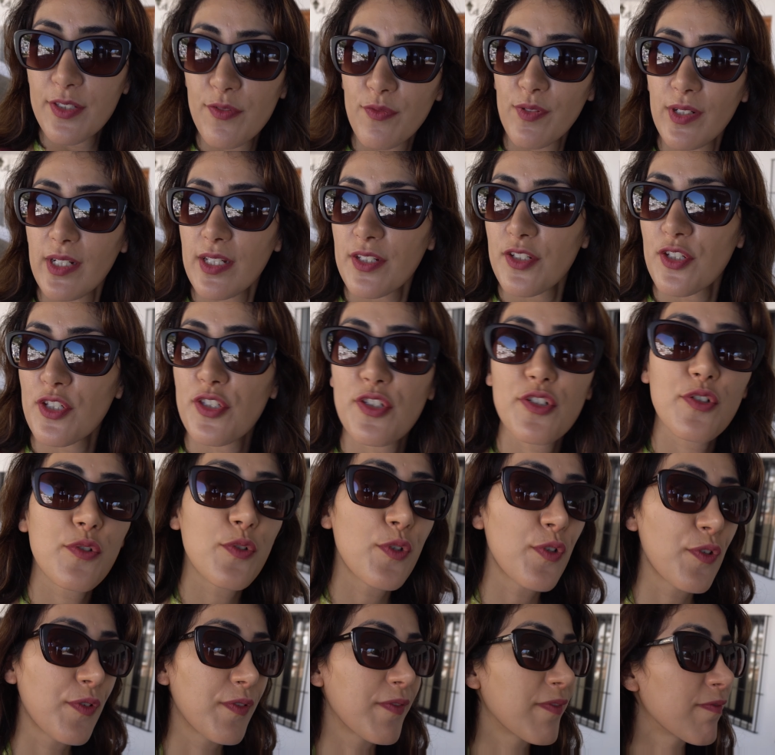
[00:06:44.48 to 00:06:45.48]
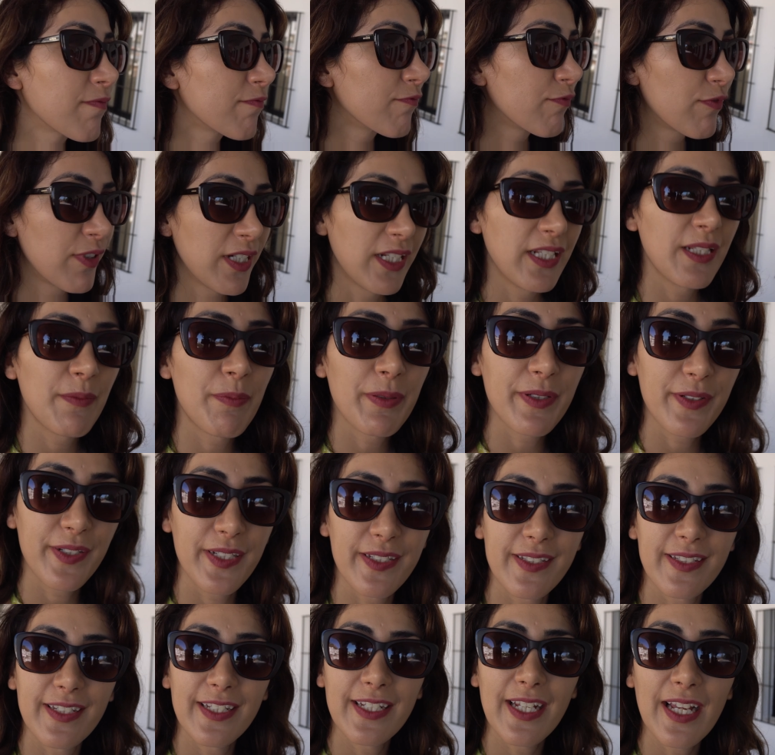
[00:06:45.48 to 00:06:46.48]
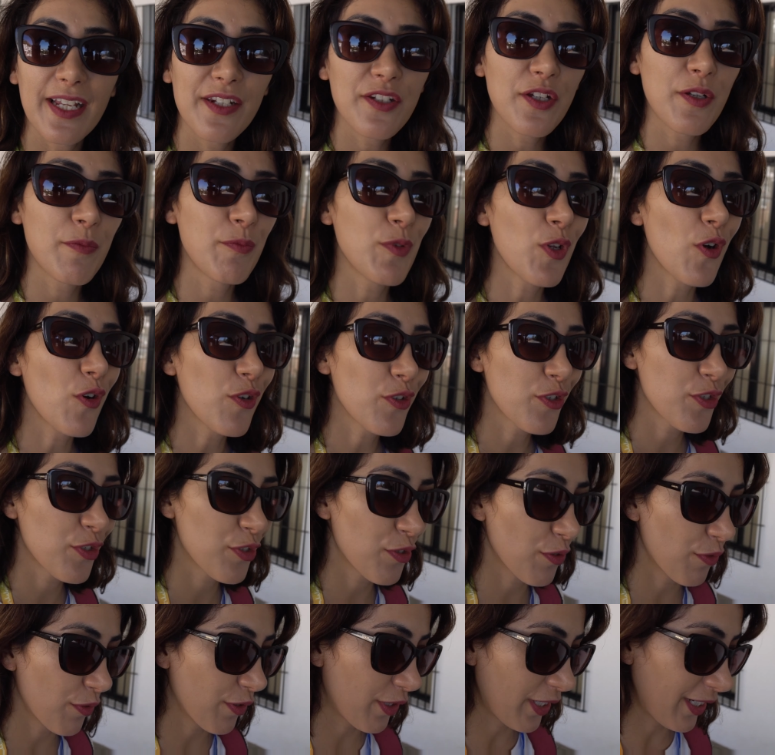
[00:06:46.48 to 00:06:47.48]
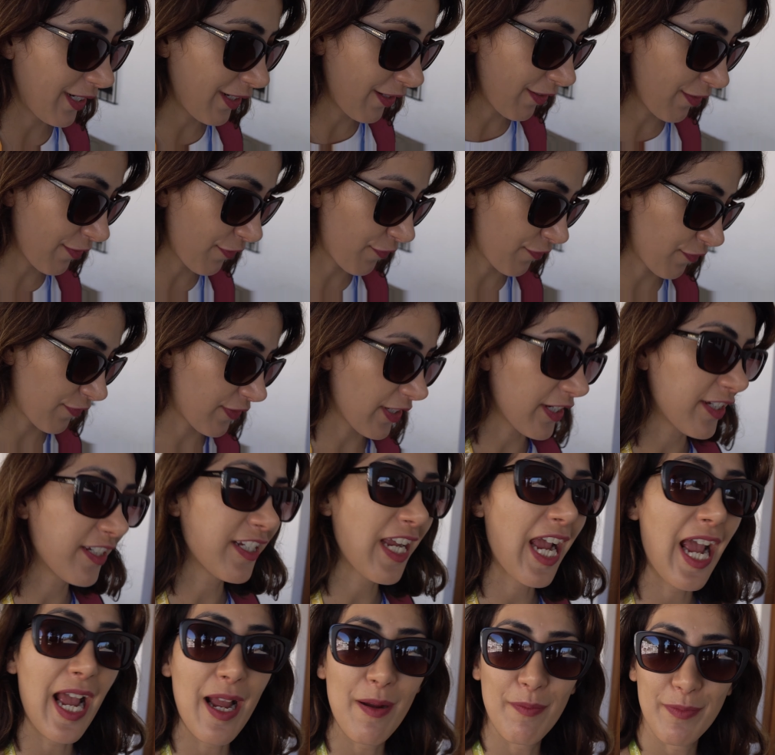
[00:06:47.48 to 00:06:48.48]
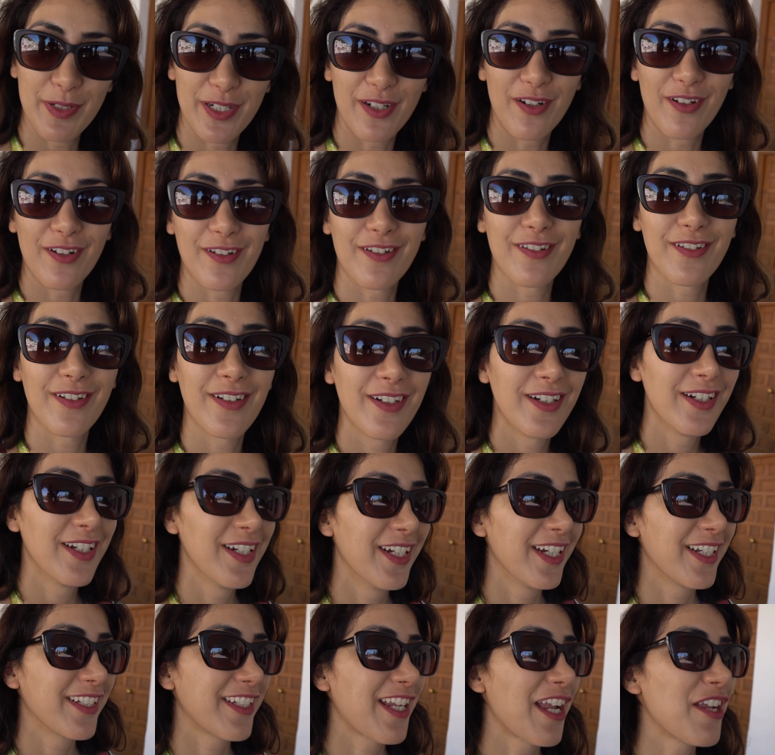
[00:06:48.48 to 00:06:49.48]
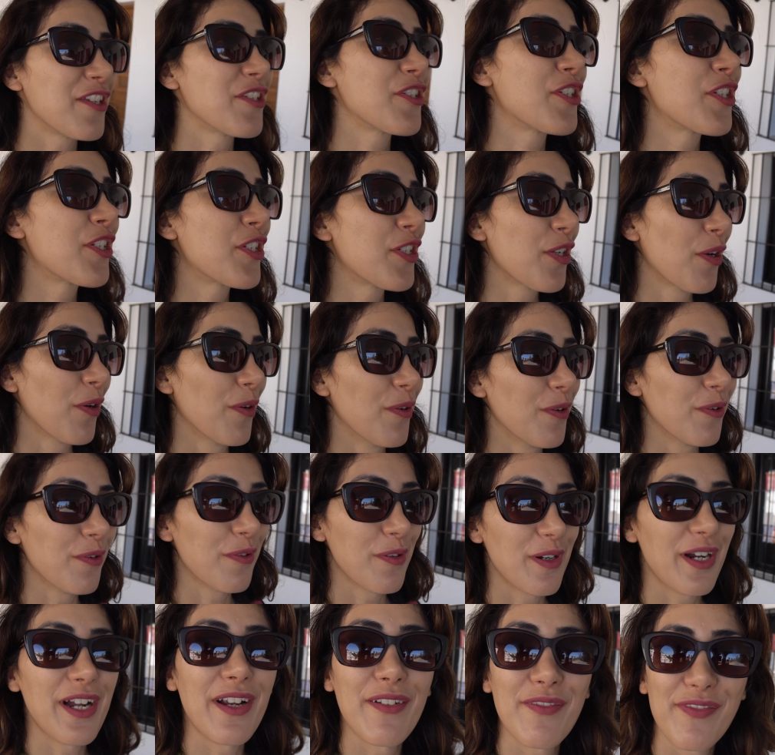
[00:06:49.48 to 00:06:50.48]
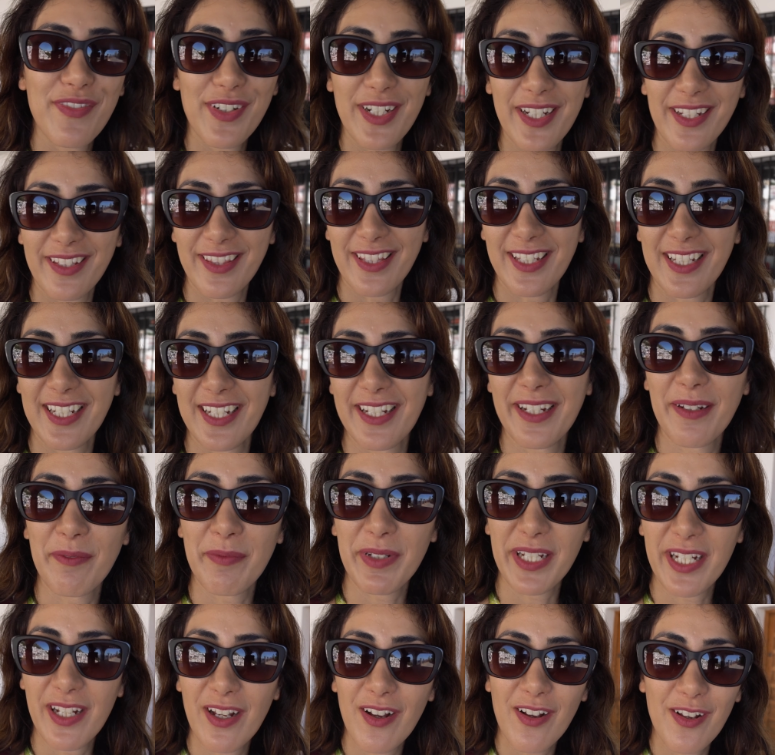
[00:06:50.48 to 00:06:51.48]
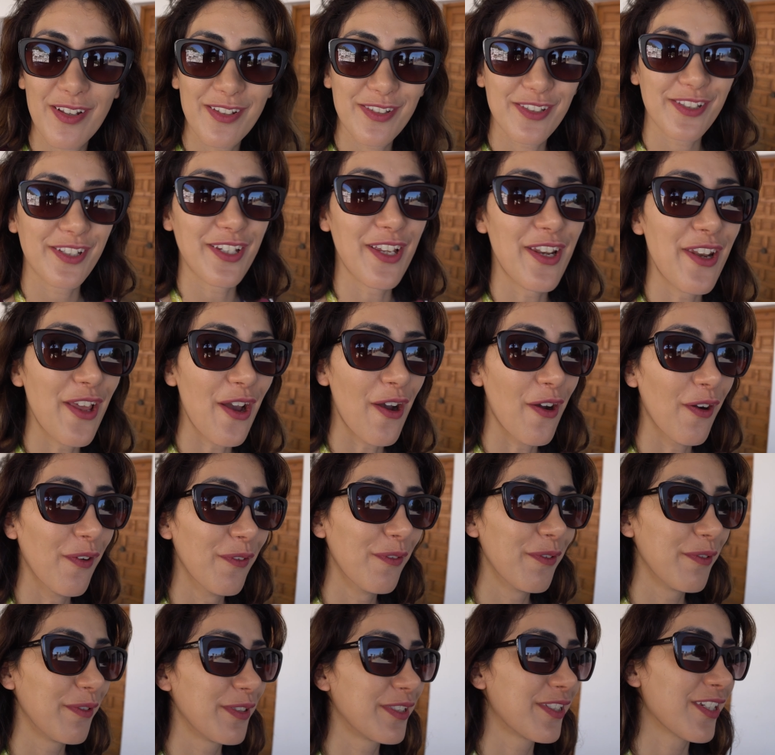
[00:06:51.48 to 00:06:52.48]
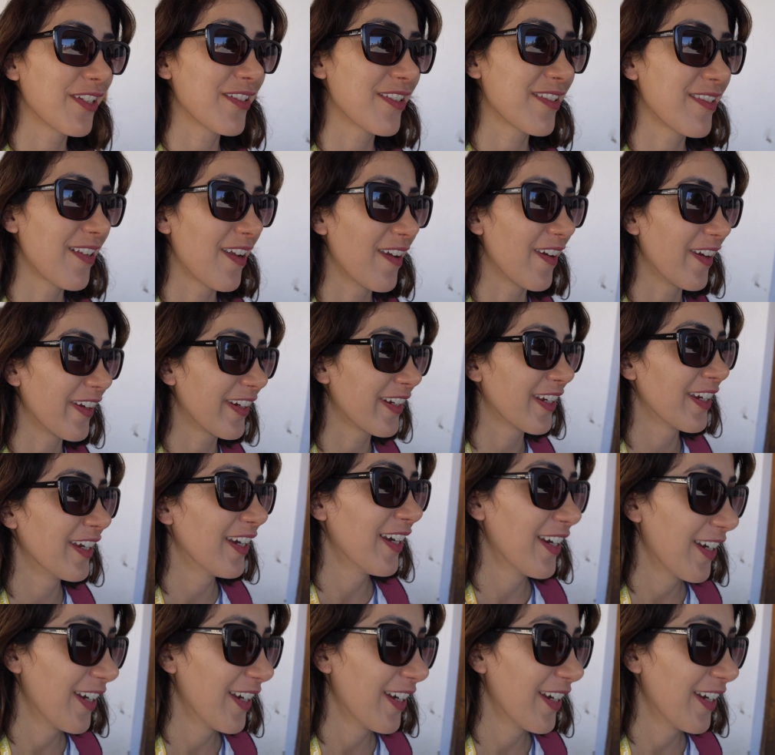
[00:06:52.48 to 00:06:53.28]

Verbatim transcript: This village is really pretty, and I'm not sure if the camera can show everything because, you know, just like